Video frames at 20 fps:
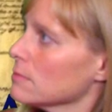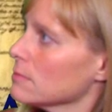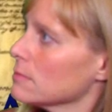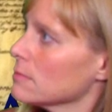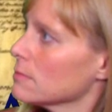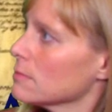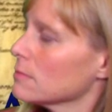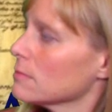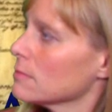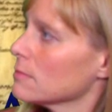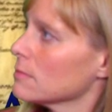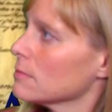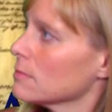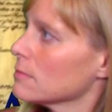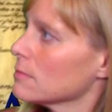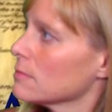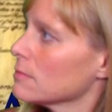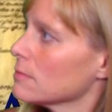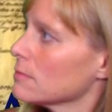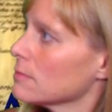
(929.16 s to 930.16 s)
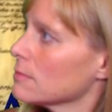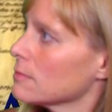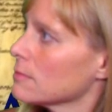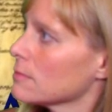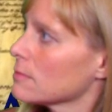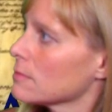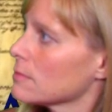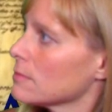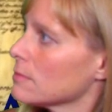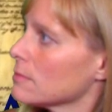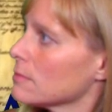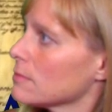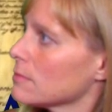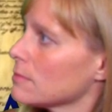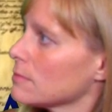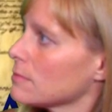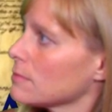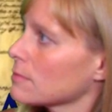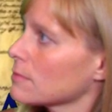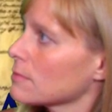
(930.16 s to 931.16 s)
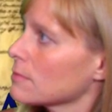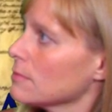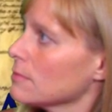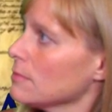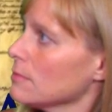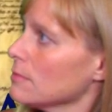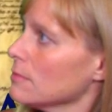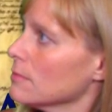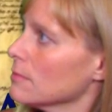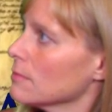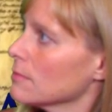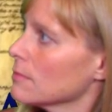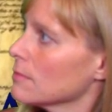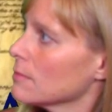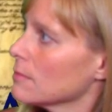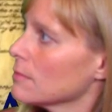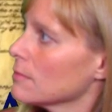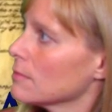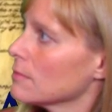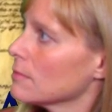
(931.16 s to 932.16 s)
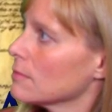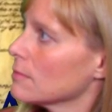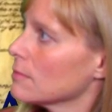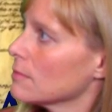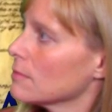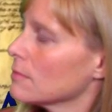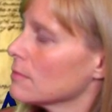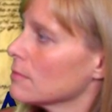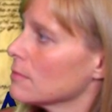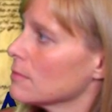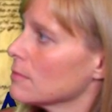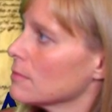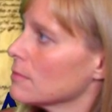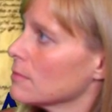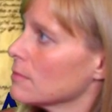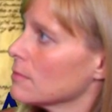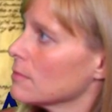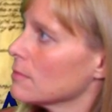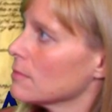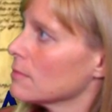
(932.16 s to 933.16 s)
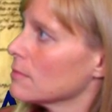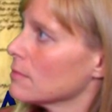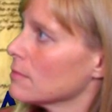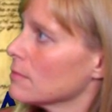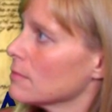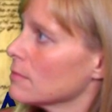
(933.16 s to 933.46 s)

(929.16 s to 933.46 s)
[no speech]